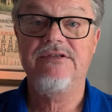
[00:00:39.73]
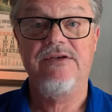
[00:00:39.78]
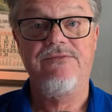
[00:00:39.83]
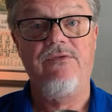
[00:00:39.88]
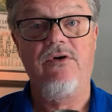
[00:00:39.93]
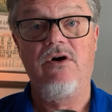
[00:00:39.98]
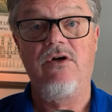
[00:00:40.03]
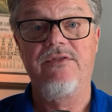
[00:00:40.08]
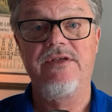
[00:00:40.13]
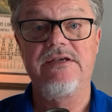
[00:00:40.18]

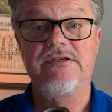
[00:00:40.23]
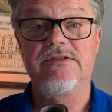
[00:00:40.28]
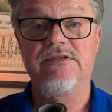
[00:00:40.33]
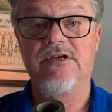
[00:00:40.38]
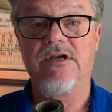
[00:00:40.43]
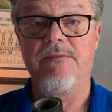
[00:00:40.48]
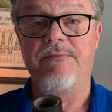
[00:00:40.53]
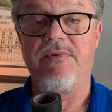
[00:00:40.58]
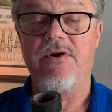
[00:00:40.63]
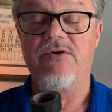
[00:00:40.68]
all these
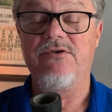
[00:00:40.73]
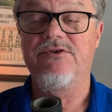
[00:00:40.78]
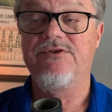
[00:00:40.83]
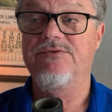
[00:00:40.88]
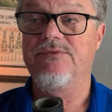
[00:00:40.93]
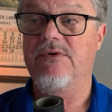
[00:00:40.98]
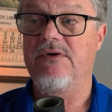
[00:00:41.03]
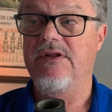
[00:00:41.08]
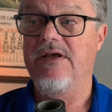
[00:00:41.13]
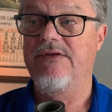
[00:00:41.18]

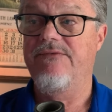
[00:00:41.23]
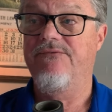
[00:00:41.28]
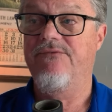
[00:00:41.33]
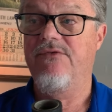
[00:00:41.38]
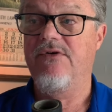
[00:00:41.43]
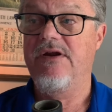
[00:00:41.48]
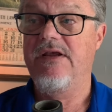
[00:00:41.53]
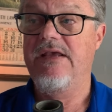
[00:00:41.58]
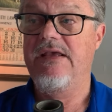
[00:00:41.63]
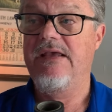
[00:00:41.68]
components were lead
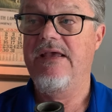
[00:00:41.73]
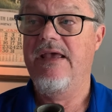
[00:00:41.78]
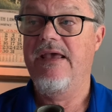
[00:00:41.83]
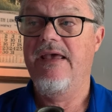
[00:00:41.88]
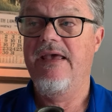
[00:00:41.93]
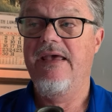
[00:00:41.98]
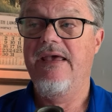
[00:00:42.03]
free,